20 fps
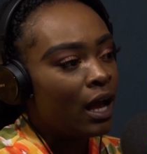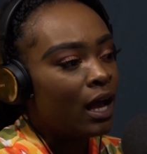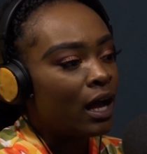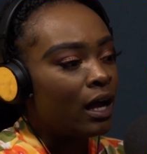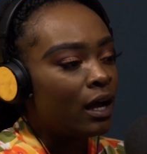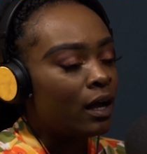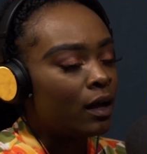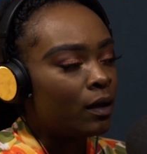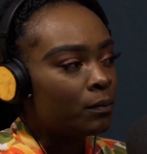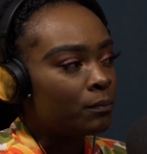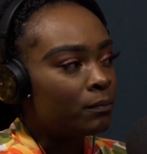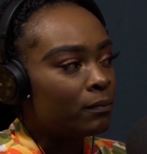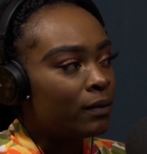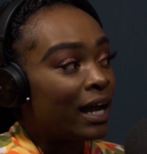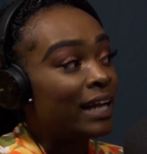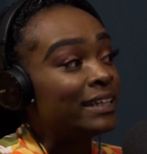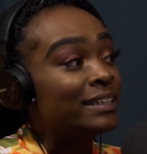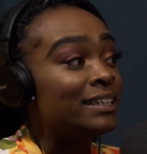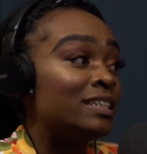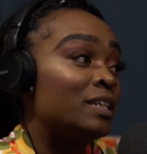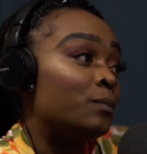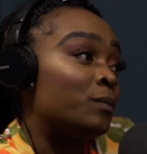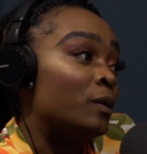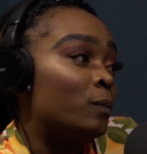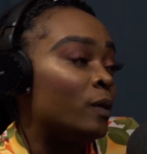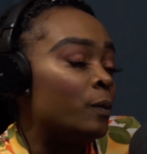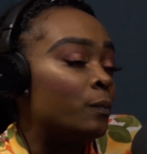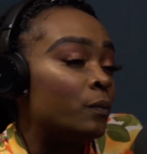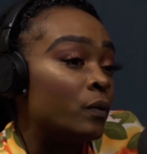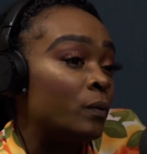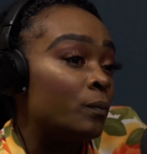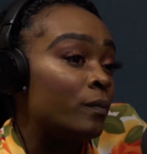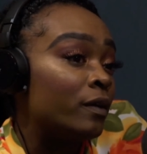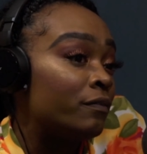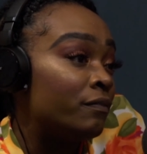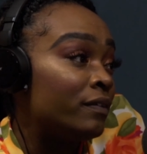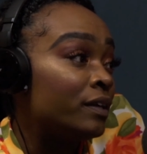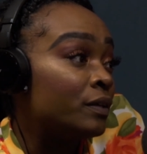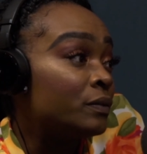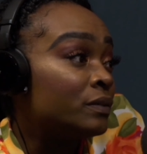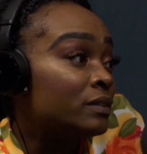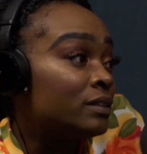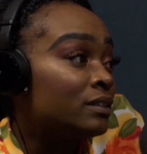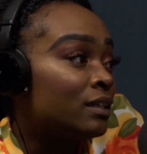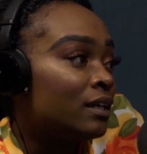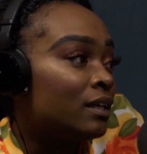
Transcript: I need to meet people in my field.